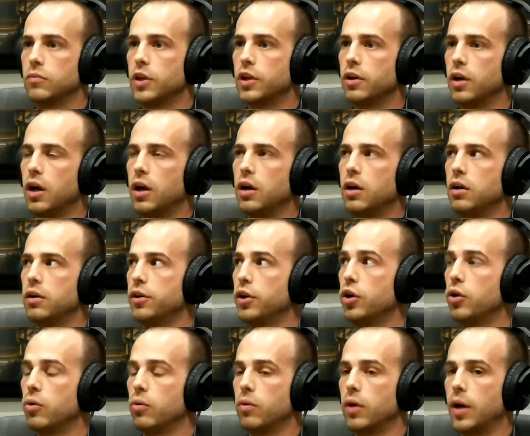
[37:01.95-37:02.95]

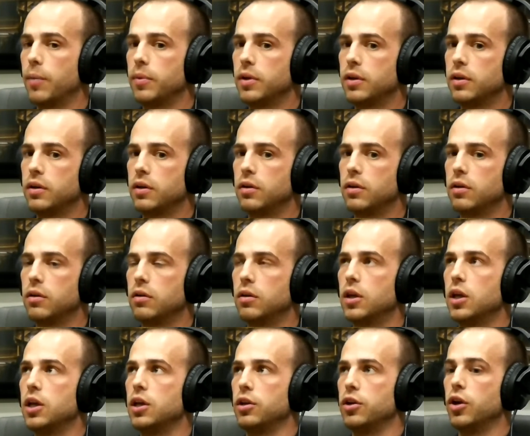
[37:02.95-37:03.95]
No.
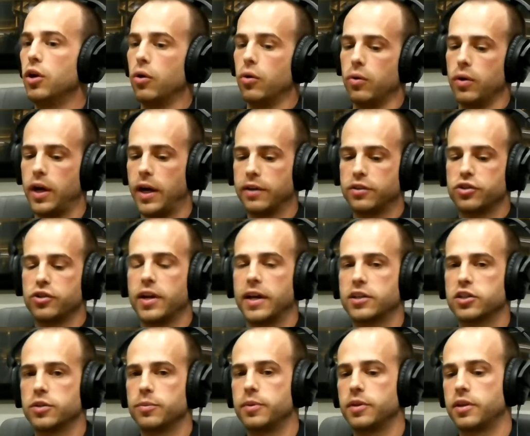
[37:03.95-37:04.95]
No. I should
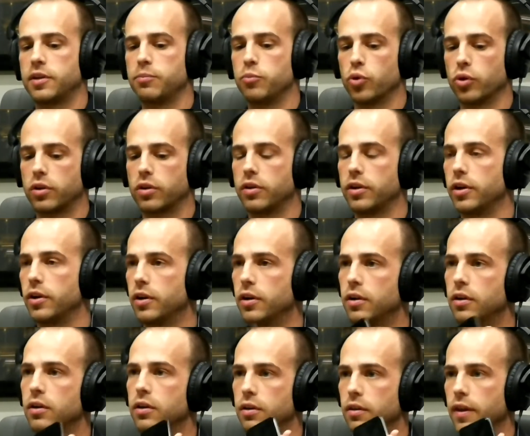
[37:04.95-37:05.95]
actually be more clear.
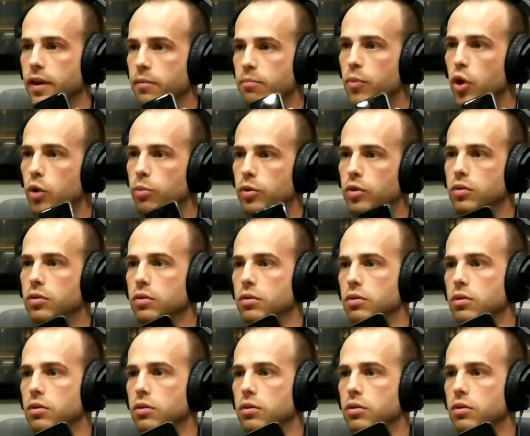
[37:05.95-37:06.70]
Like mobile.